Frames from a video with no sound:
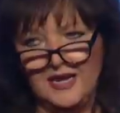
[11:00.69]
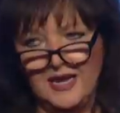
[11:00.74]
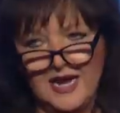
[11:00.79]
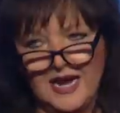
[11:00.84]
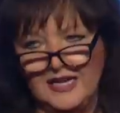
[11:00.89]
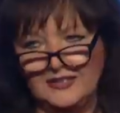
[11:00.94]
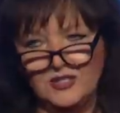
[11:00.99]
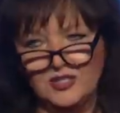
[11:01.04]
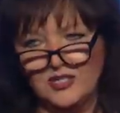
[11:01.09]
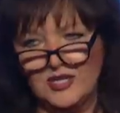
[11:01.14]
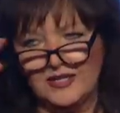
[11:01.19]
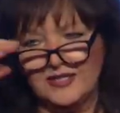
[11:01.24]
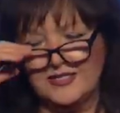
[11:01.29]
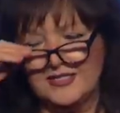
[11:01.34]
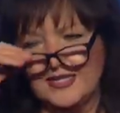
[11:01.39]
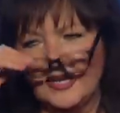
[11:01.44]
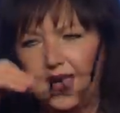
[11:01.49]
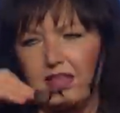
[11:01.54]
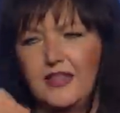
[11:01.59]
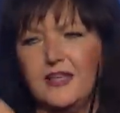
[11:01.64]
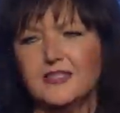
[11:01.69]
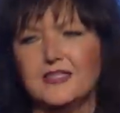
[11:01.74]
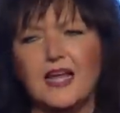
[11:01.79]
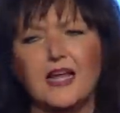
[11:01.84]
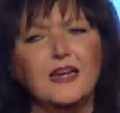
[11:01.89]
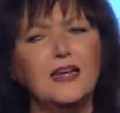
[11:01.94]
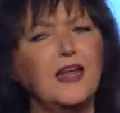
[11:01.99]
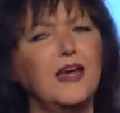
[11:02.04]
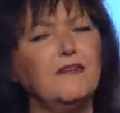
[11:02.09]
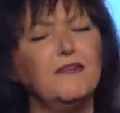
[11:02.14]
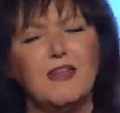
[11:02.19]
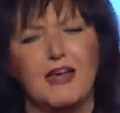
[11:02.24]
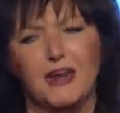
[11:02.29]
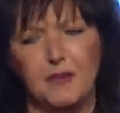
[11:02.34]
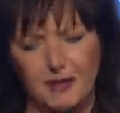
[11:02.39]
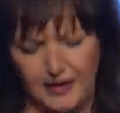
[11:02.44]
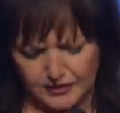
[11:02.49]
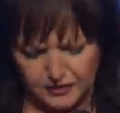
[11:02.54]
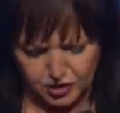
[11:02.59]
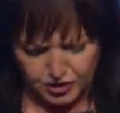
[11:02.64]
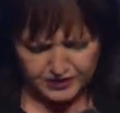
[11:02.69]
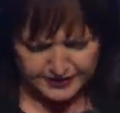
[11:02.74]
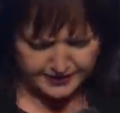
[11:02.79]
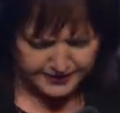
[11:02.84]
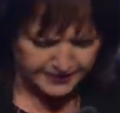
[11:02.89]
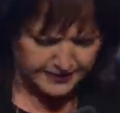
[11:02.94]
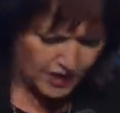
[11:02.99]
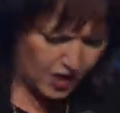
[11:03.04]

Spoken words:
I just got to say this. I love that about Jesus.